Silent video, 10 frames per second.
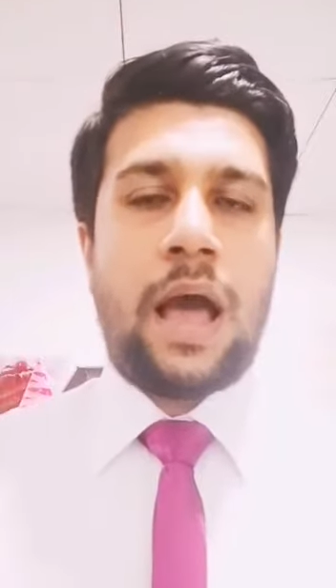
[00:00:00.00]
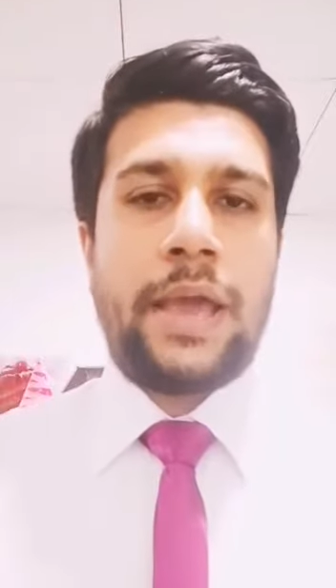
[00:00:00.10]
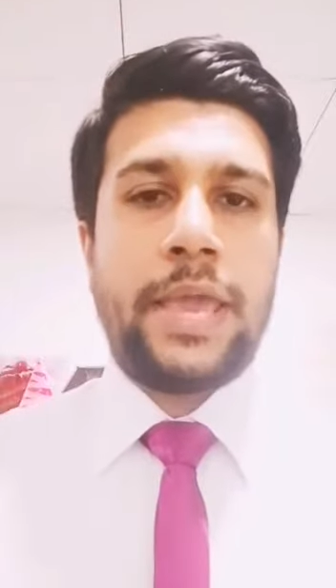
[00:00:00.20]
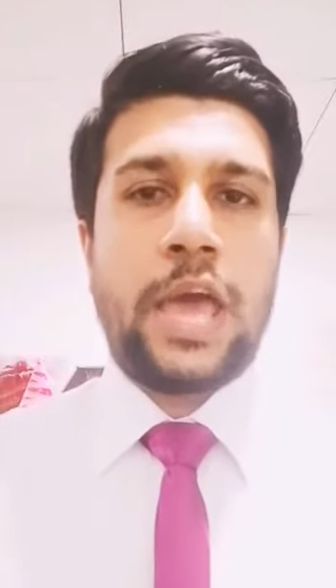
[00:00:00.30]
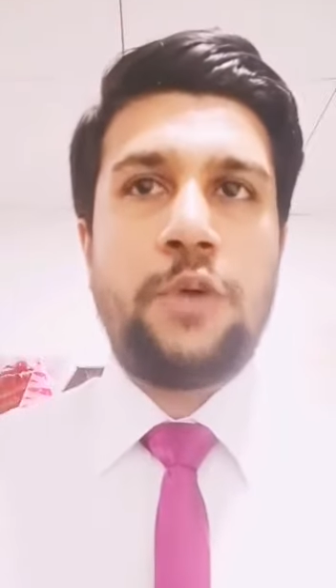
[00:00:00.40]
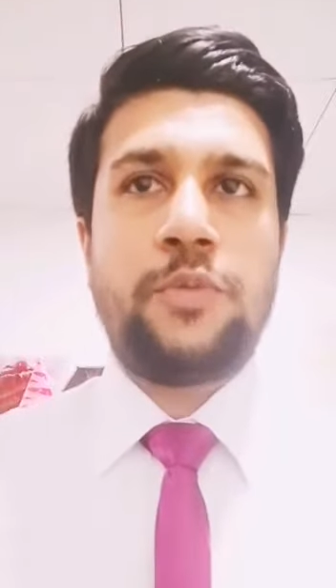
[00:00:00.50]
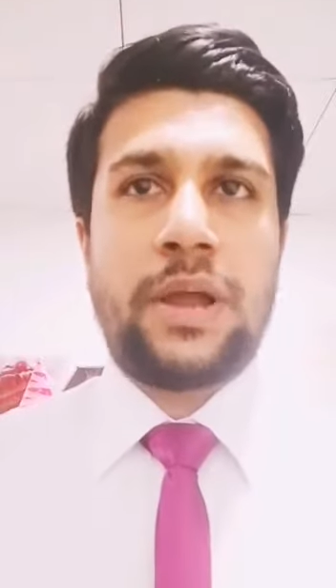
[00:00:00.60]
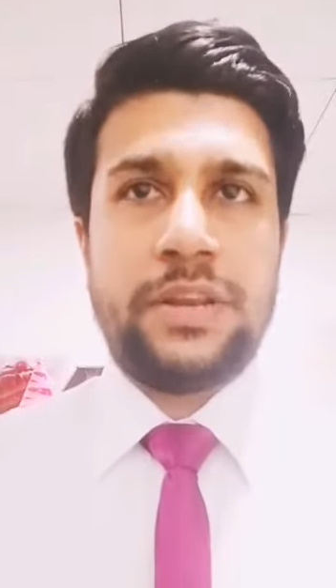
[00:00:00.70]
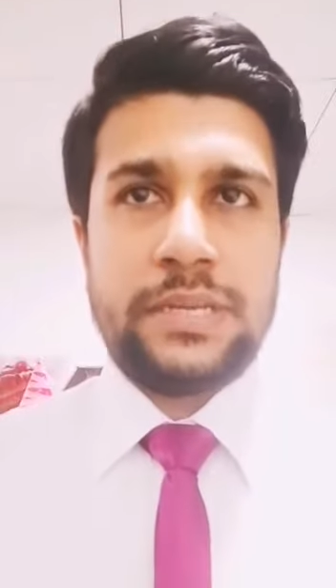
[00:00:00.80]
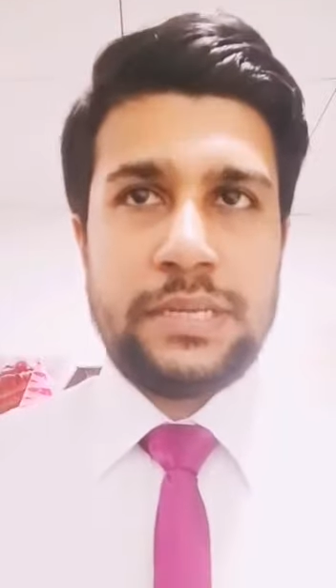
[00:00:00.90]
I have
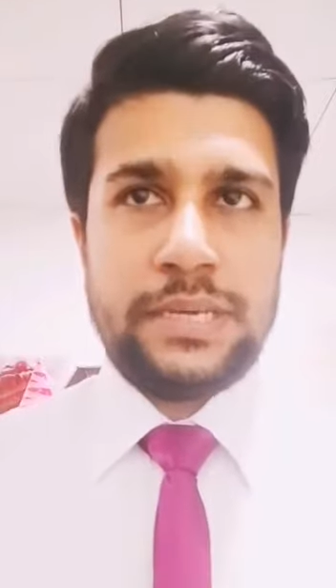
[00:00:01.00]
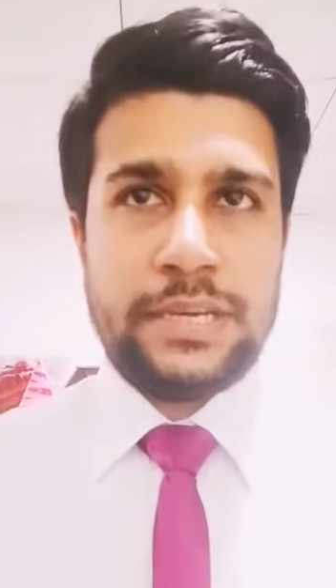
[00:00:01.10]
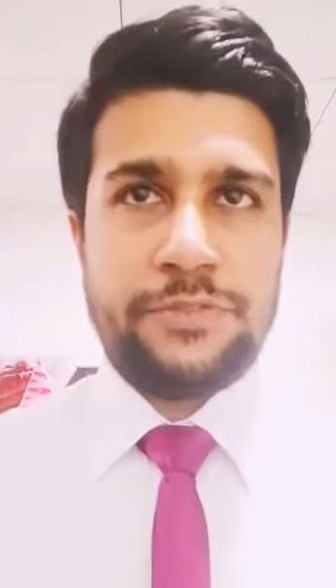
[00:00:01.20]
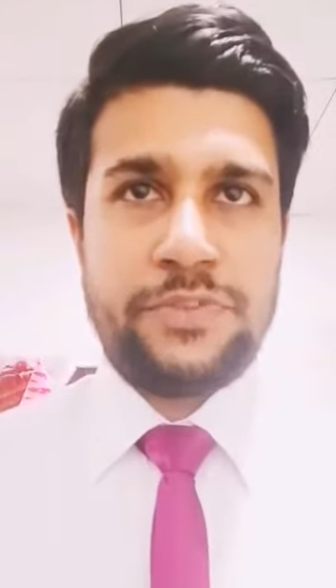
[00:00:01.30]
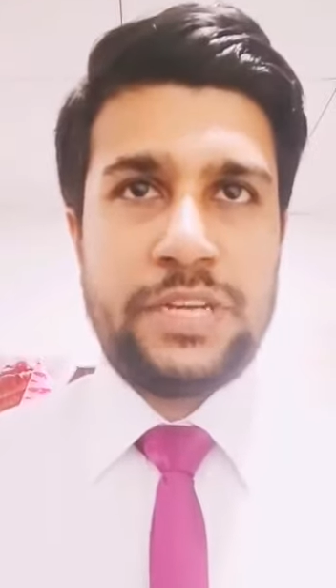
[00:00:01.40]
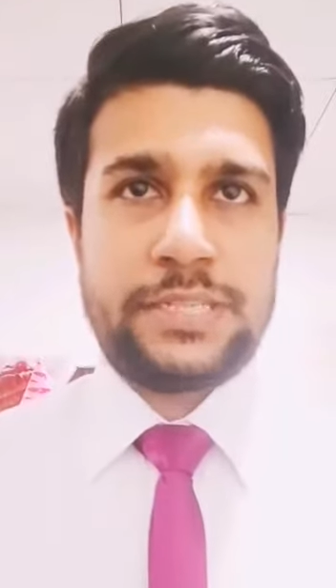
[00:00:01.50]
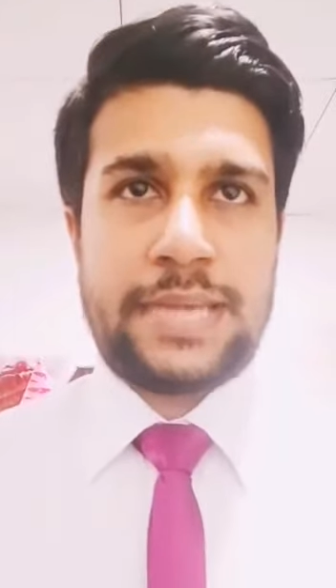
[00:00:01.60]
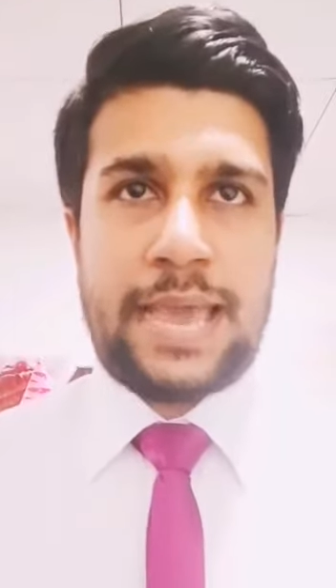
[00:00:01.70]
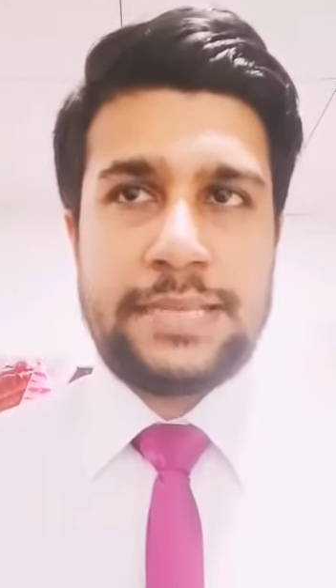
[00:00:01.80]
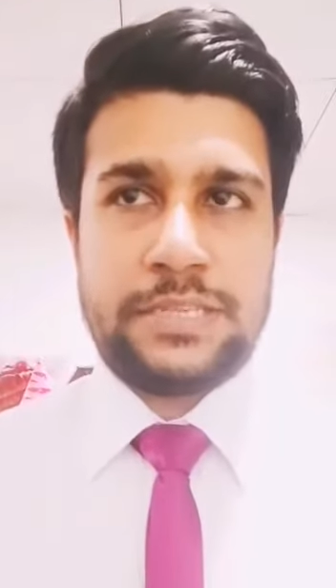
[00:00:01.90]
one year worked
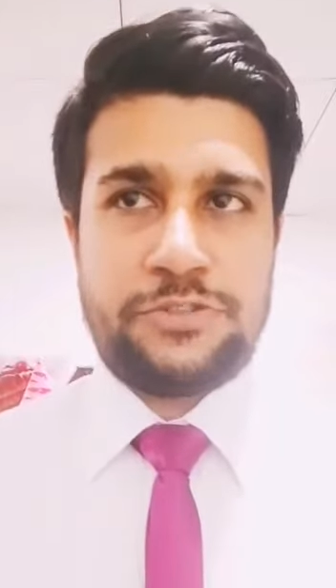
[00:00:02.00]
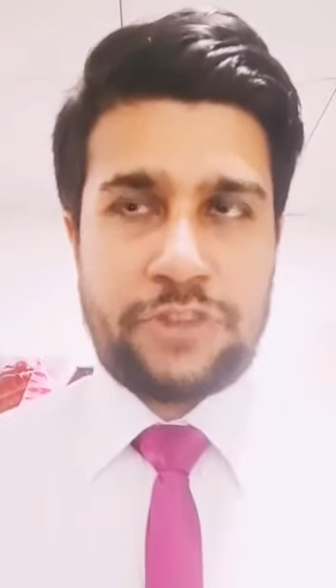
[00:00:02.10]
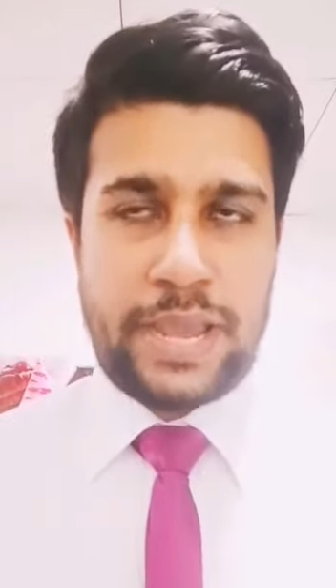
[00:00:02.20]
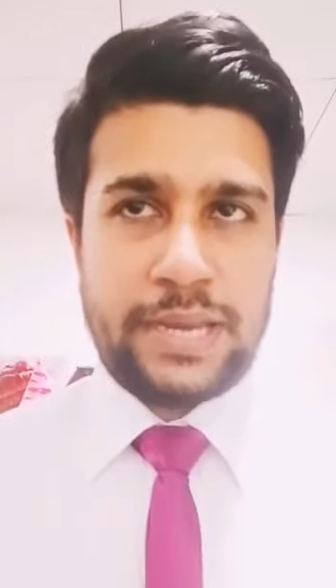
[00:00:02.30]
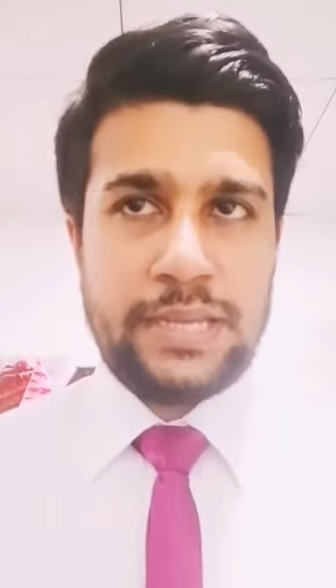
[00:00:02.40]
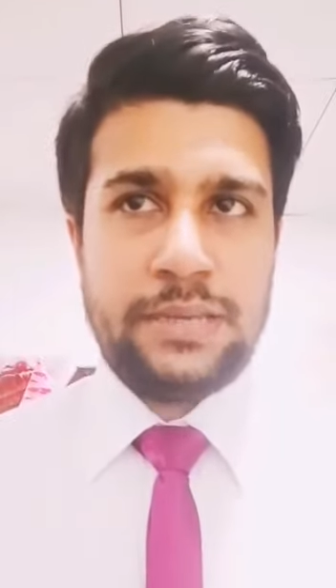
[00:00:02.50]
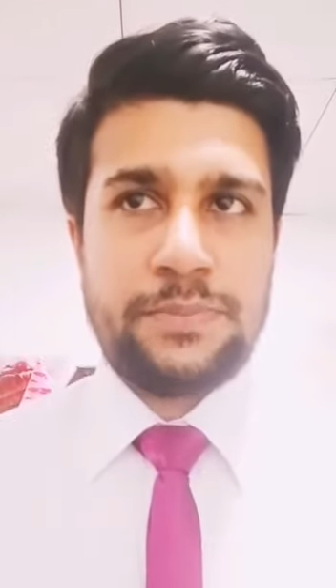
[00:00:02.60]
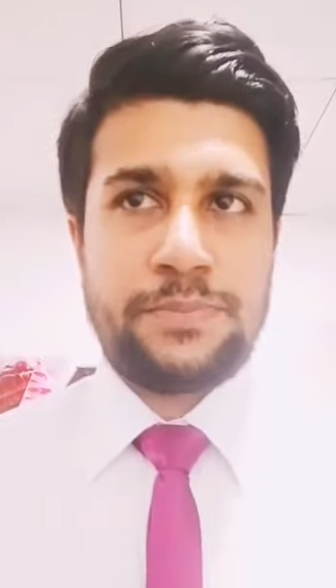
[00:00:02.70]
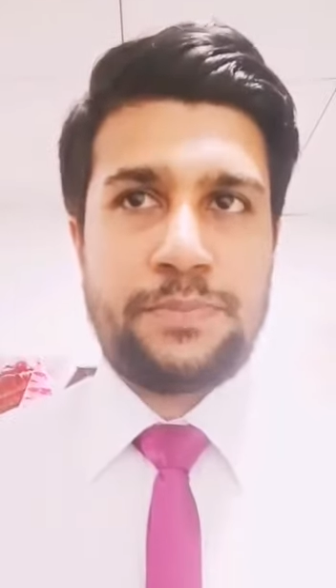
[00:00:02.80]
as a trainee